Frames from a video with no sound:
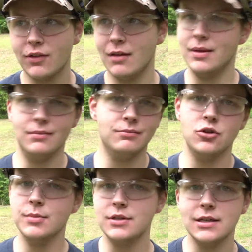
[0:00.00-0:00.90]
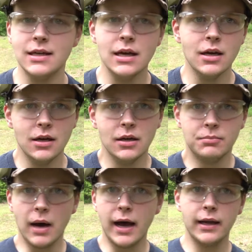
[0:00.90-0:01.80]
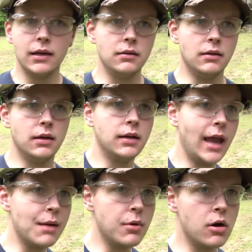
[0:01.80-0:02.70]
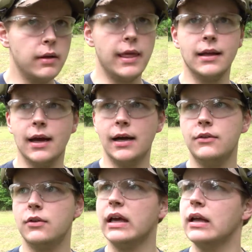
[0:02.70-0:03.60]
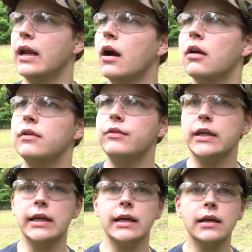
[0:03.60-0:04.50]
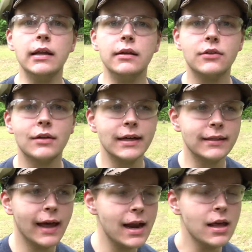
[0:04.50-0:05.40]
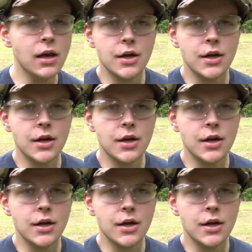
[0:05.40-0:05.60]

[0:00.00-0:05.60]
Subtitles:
I've been too busy buying ammo and then guns like an AR-15 and stuff like that.